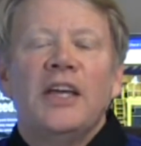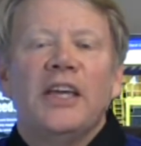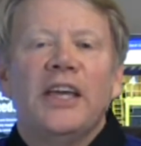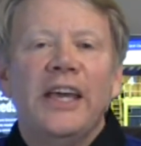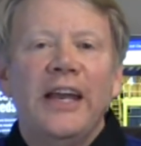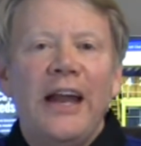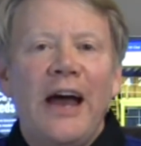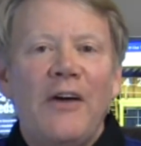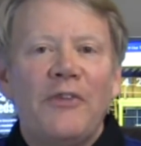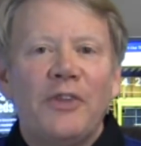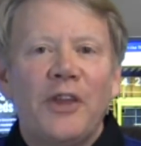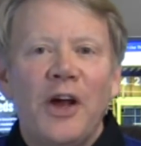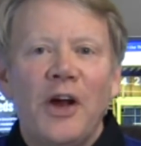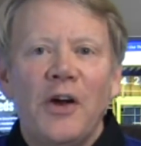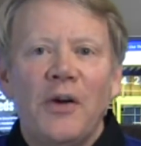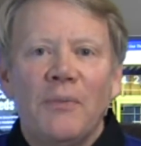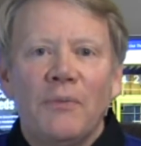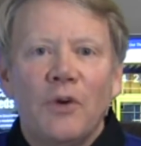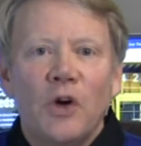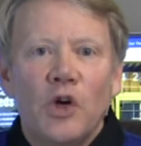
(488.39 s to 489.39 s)
Get out
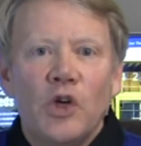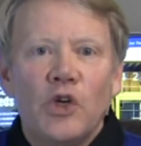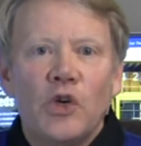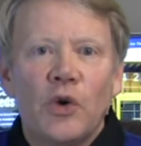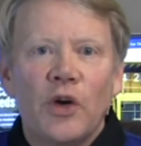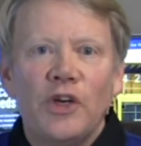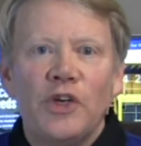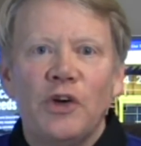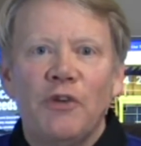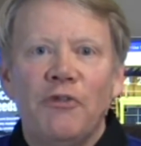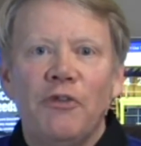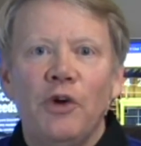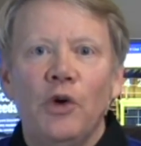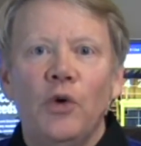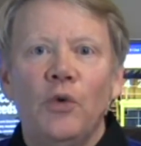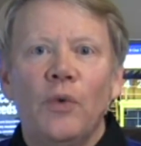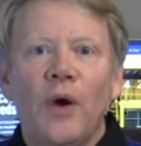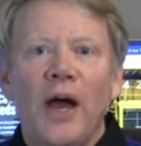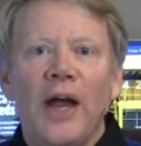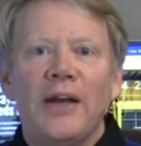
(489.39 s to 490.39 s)
there, treat your
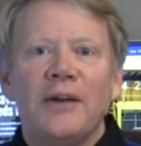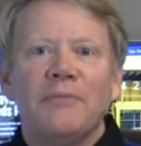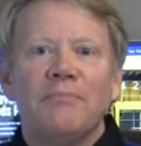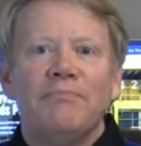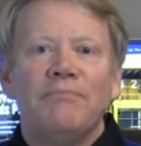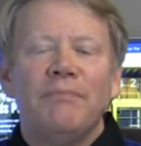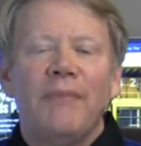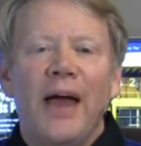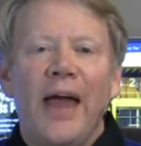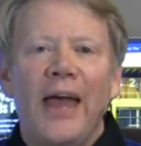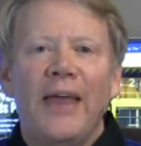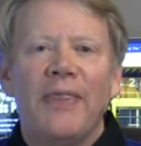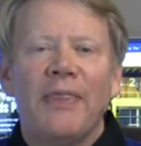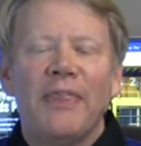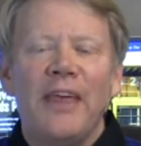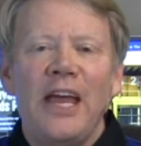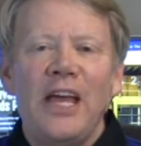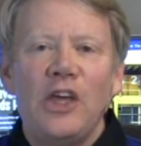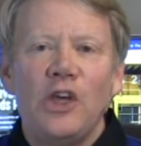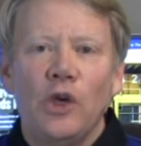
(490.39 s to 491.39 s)
fuel right, and
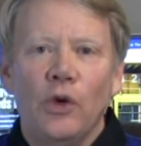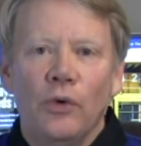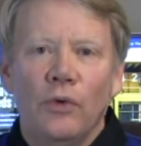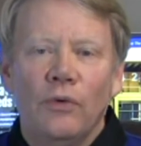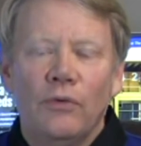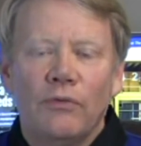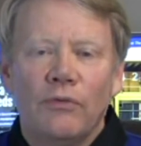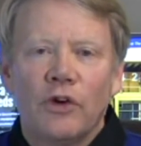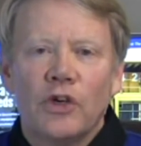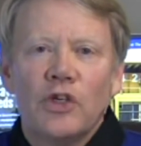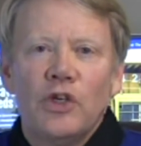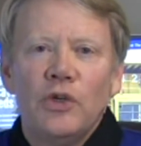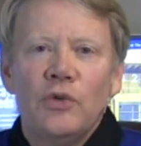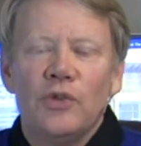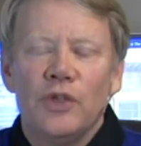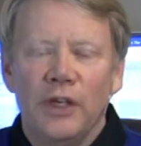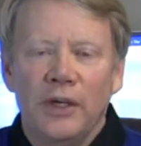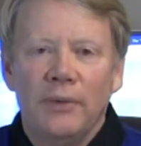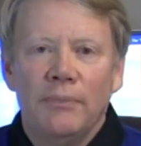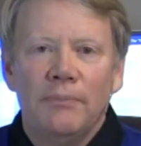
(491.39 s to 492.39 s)
thank you for
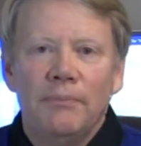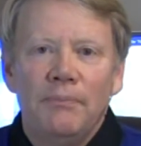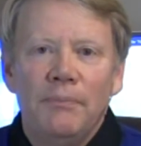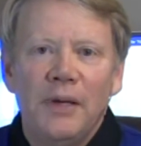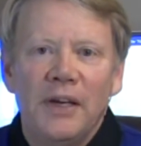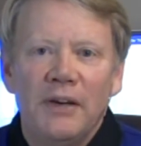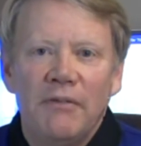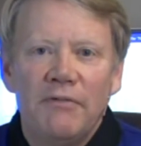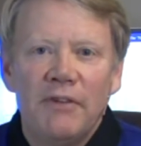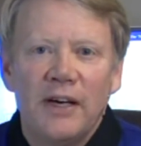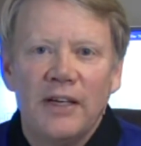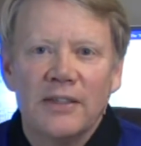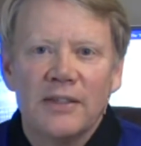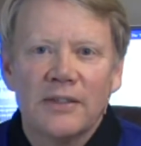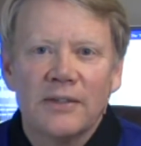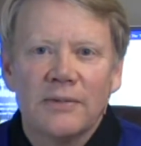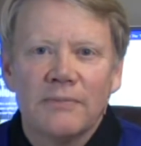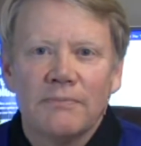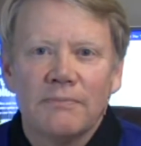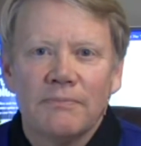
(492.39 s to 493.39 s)
choosing PFS.